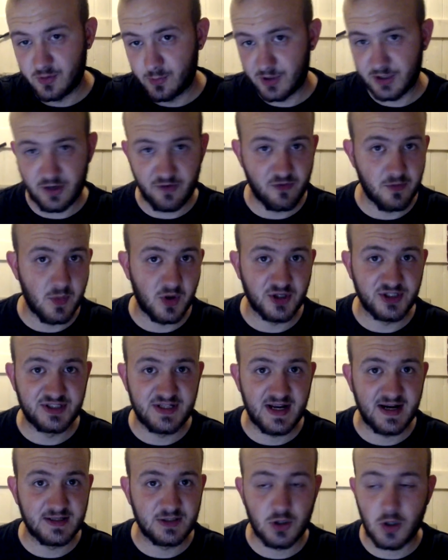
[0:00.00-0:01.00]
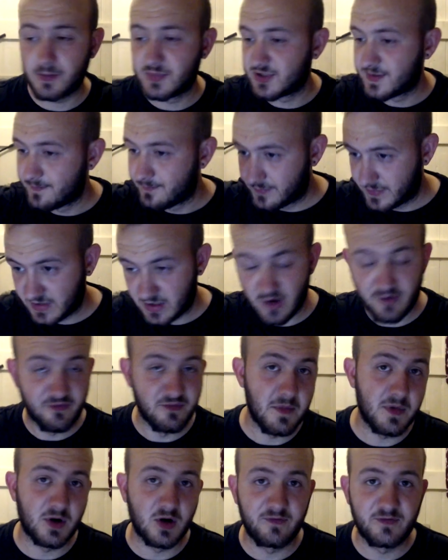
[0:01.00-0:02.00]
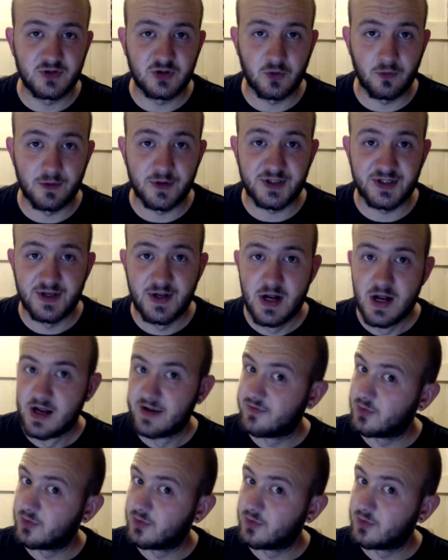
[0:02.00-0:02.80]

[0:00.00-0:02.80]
or you want to go for Monostegotops, go for Monolophosaurus.